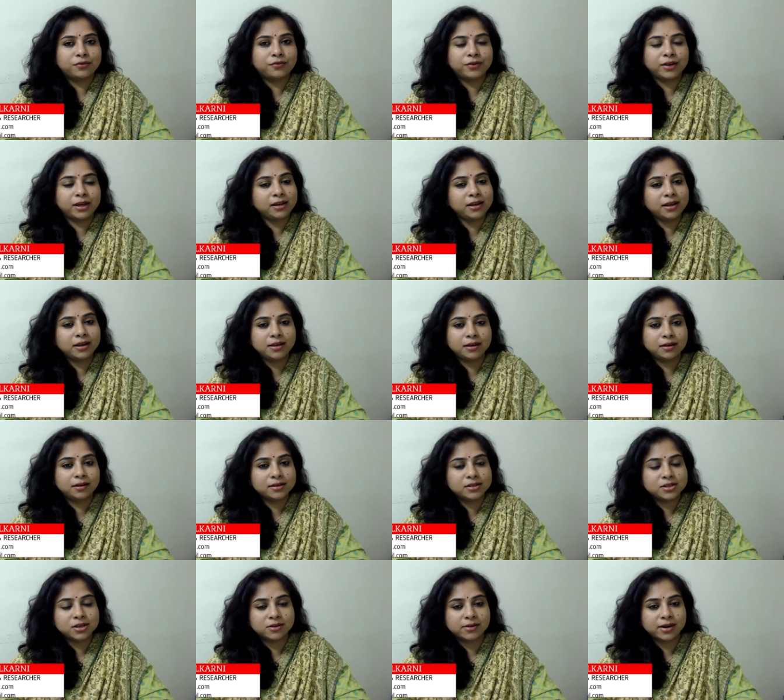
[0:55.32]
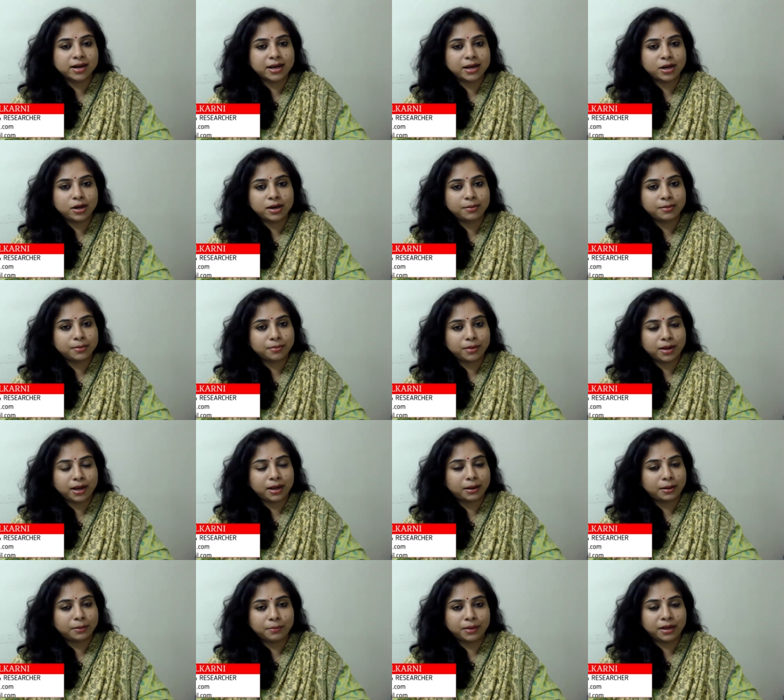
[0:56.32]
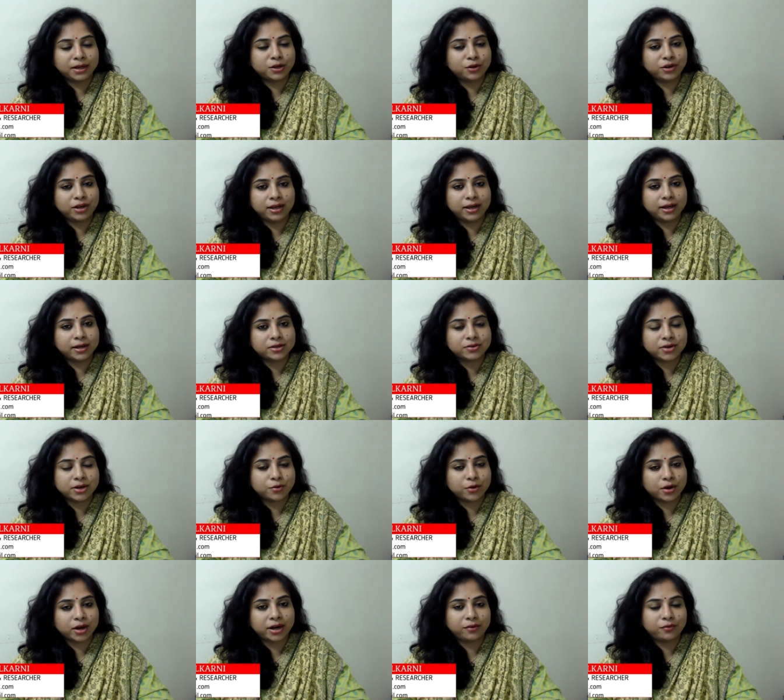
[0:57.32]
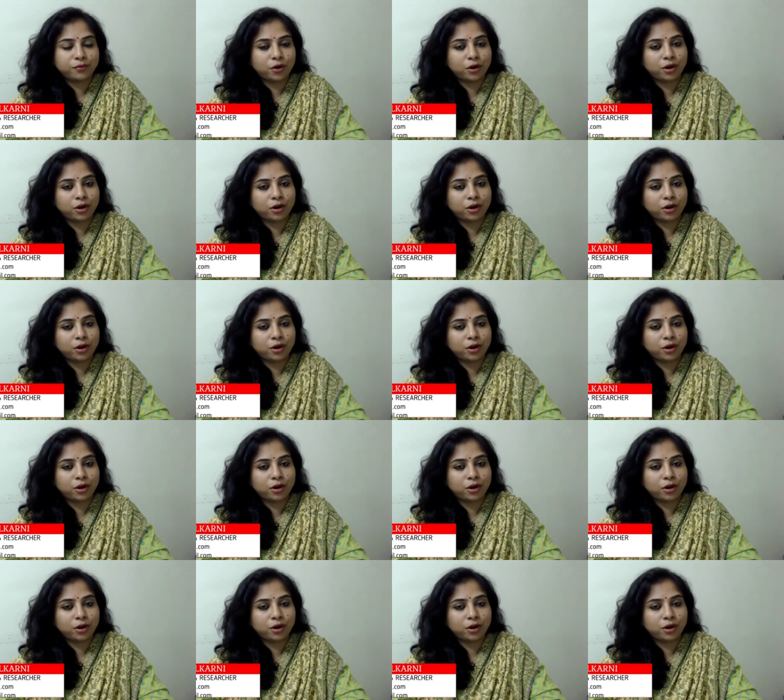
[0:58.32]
In a year, generally, Mercury gets retrograde